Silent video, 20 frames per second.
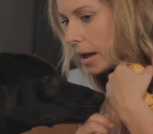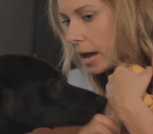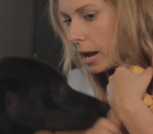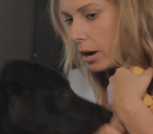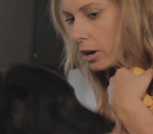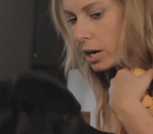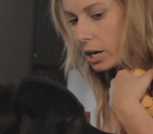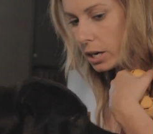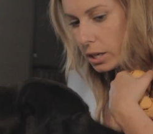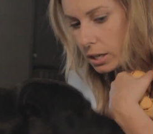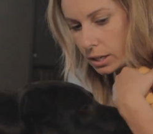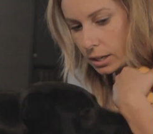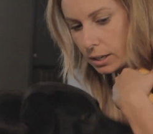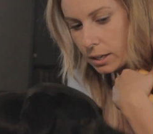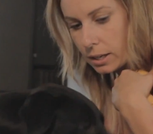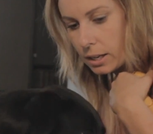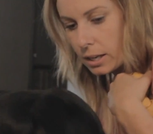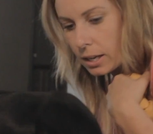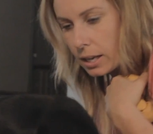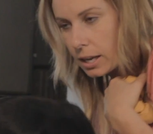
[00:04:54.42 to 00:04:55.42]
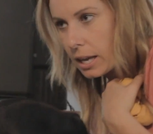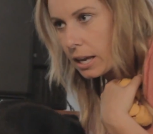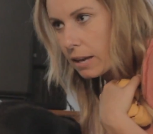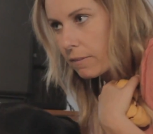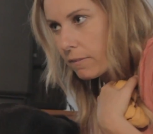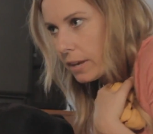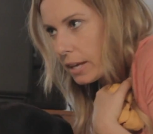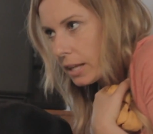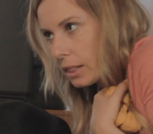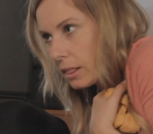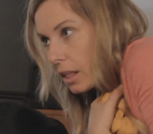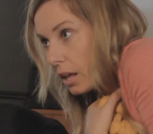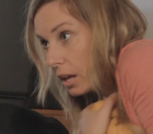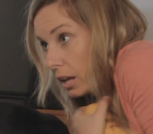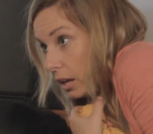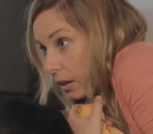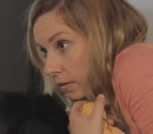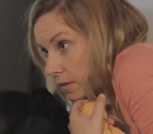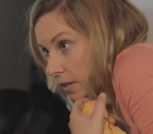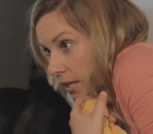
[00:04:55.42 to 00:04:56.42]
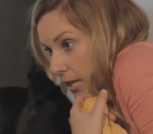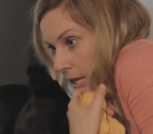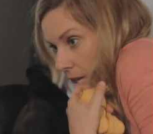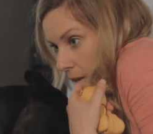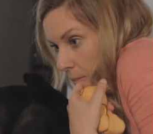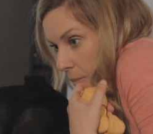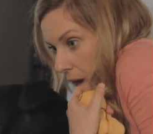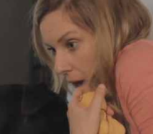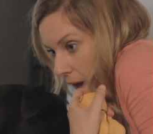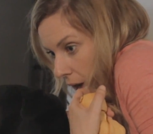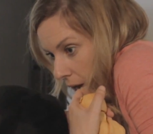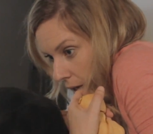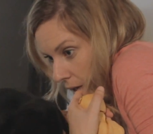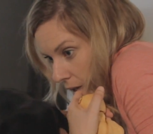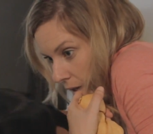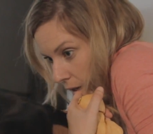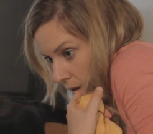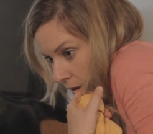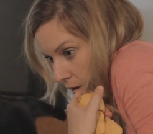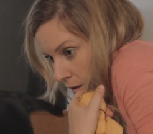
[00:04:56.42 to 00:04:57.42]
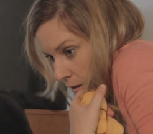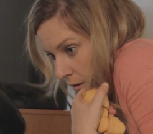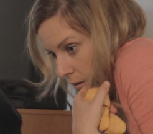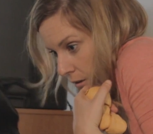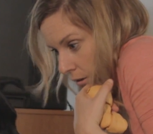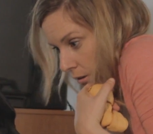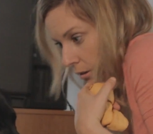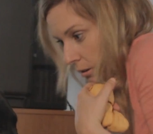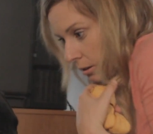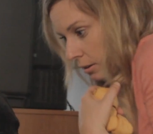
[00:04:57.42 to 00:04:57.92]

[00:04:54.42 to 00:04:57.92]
Nobody speaks.